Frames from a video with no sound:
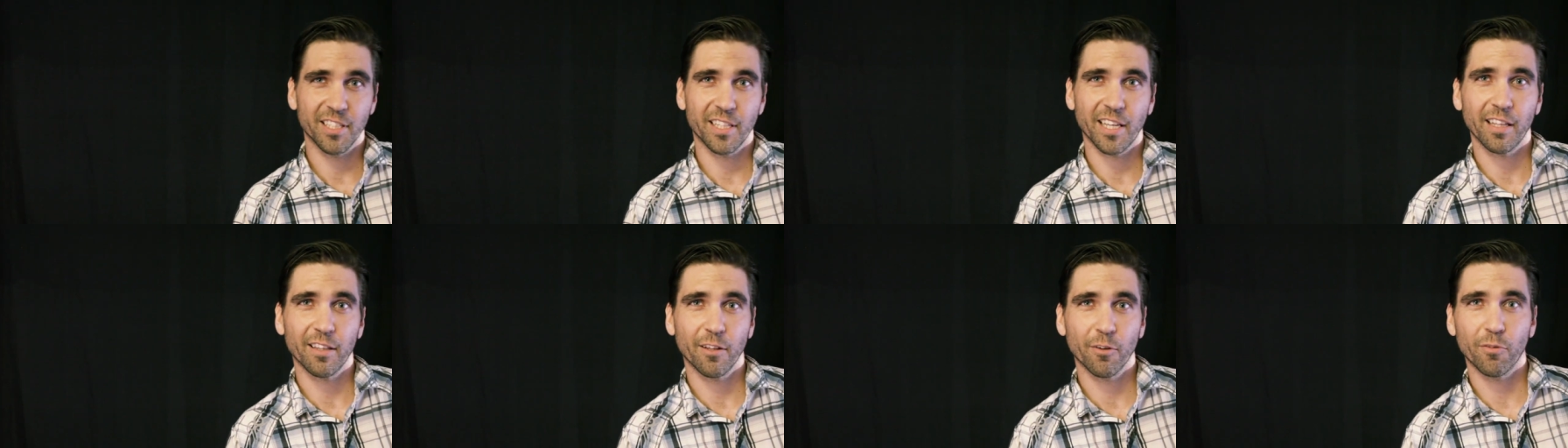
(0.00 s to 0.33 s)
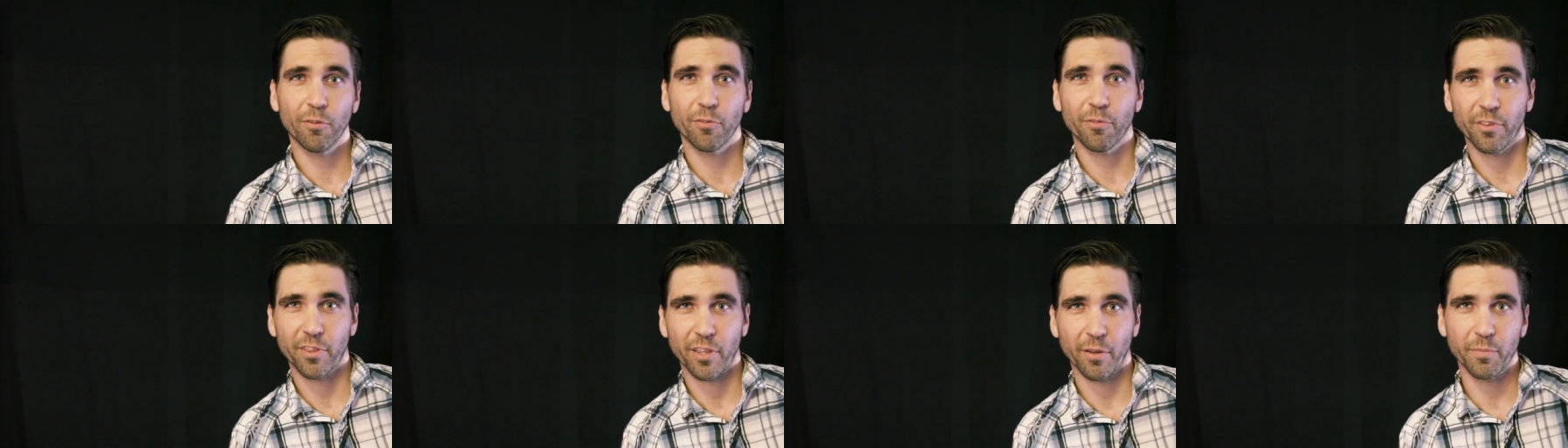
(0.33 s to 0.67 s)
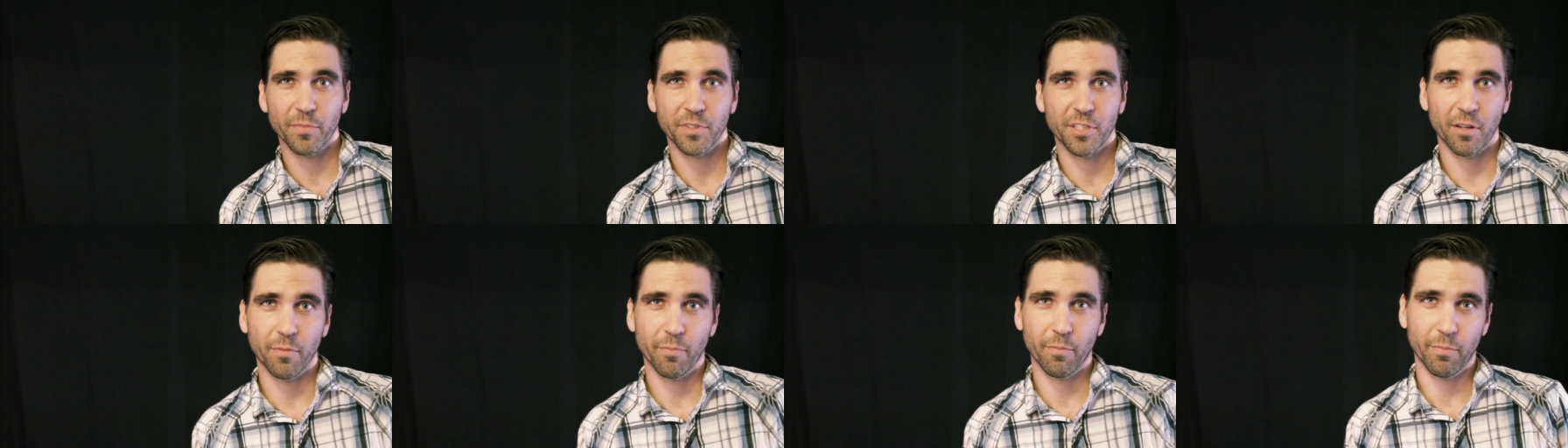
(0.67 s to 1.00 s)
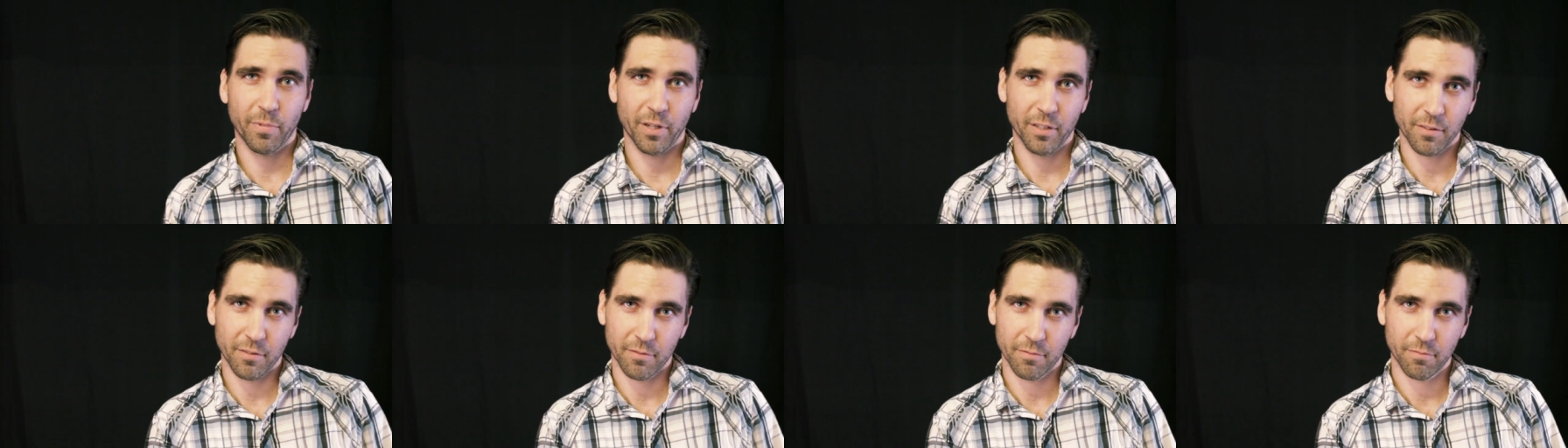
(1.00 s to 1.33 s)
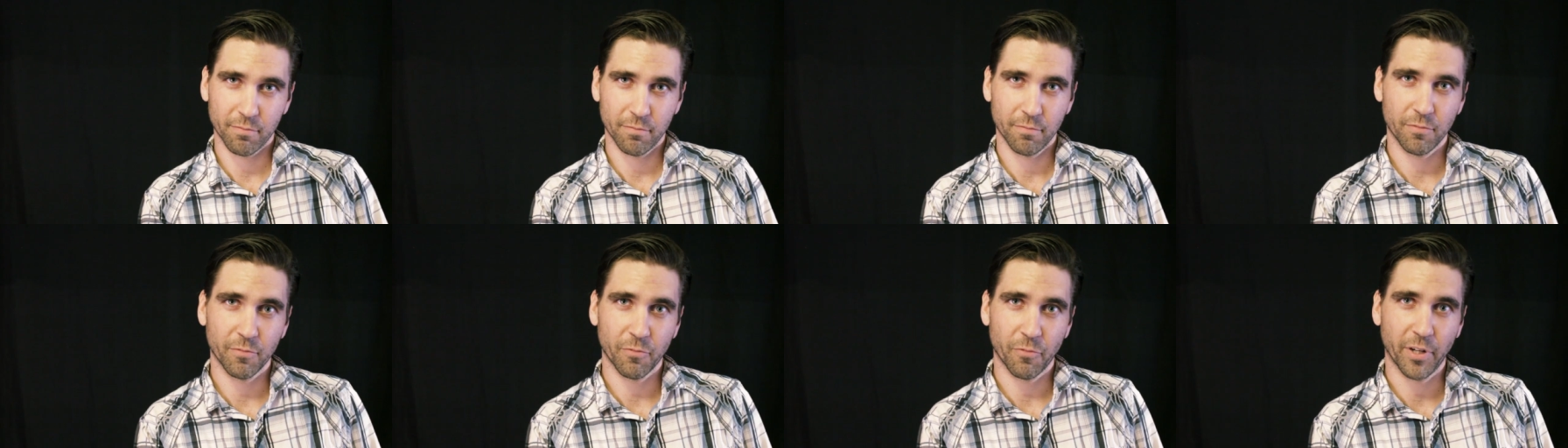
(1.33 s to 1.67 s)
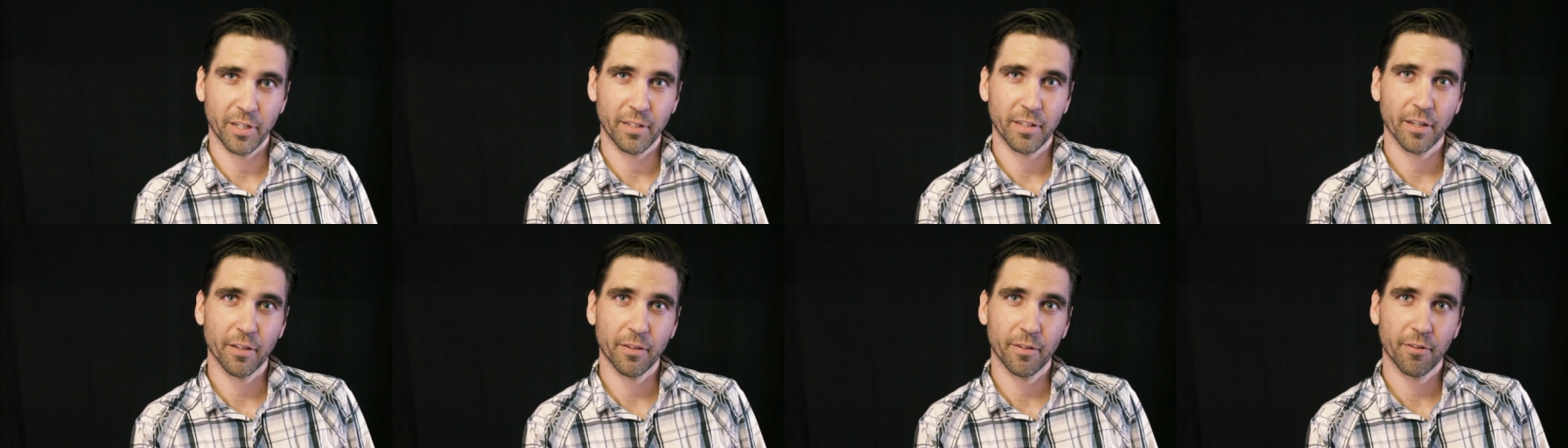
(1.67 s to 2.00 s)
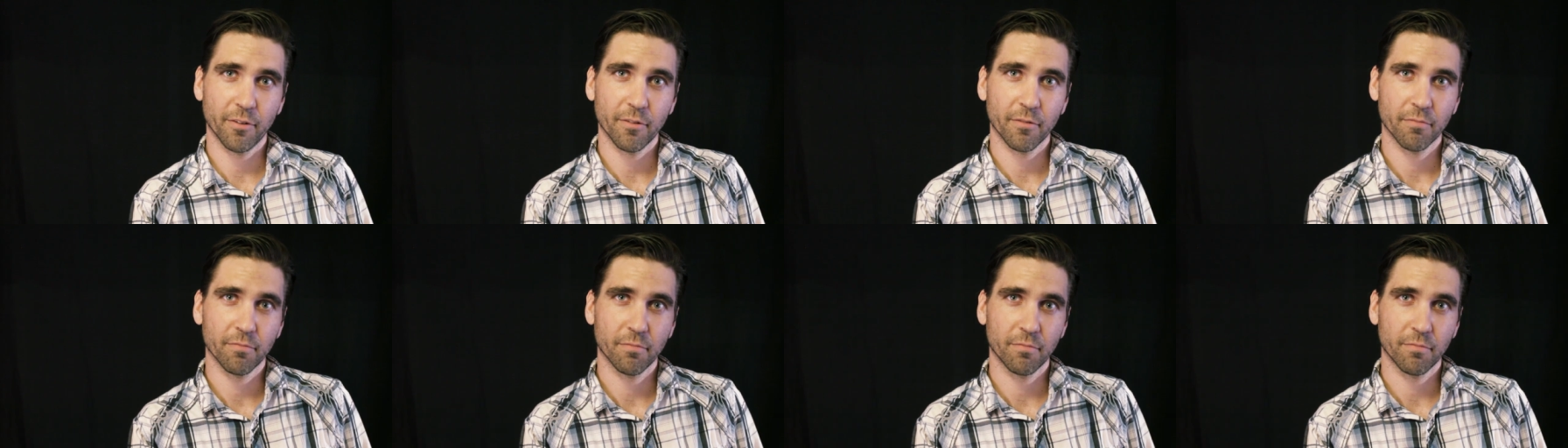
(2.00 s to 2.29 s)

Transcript: that little thumbs up button right down there?